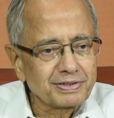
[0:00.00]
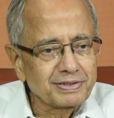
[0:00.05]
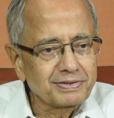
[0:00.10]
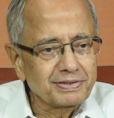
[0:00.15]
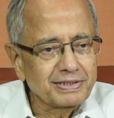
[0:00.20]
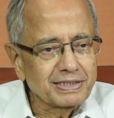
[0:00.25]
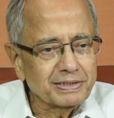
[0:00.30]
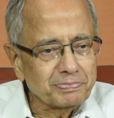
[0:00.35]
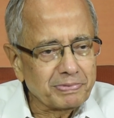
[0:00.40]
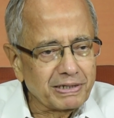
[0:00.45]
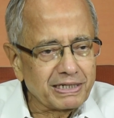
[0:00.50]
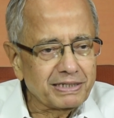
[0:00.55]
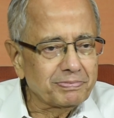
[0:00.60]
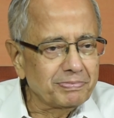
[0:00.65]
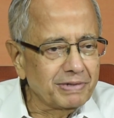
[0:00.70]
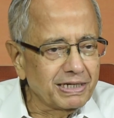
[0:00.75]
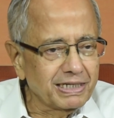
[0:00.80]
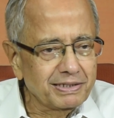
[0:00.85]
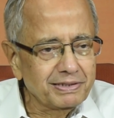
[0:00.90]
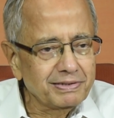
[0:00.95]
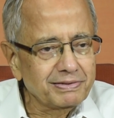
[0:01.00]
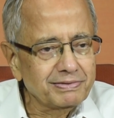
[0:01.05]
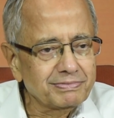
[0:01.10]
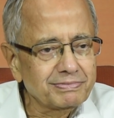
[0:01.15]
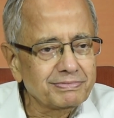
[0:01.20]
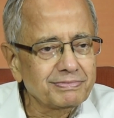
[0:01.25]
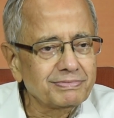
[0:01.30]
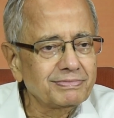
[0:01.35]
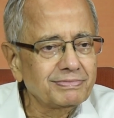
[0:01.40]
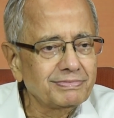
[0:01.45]
despite my
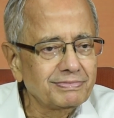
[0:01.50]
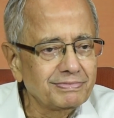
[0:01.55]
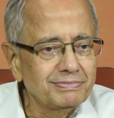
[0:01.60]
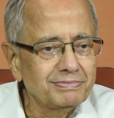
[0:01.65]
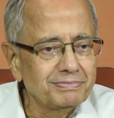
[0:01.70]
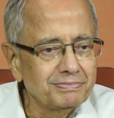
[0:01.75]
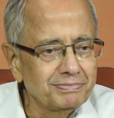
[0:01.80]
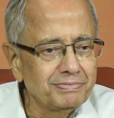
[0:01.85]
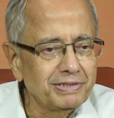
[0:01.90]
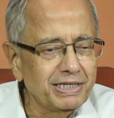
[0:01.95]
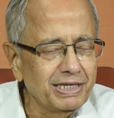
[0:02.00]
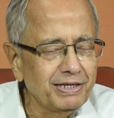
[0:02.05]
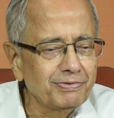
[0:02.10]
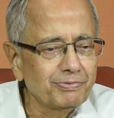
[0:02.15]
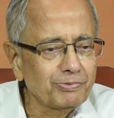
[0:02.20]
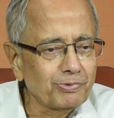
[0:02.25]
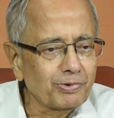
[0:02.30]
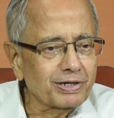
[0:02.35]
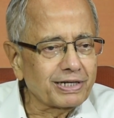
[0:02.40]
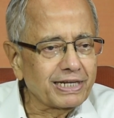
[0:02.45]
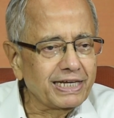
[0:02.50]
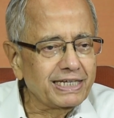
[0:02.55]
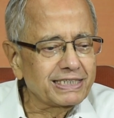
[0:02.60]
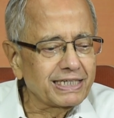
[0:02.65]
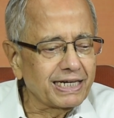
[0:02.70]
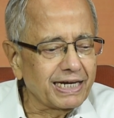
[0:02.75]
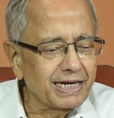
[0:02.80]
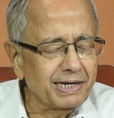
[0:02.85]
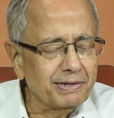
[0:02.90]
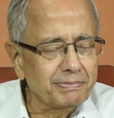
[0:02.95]
being what age
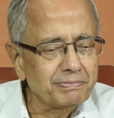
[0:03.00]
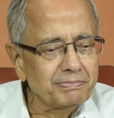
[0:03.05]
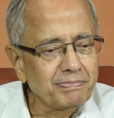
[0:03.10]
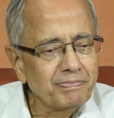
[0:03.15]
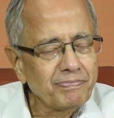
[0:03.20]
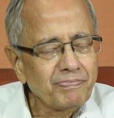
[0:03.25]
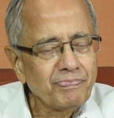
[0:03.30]
I am,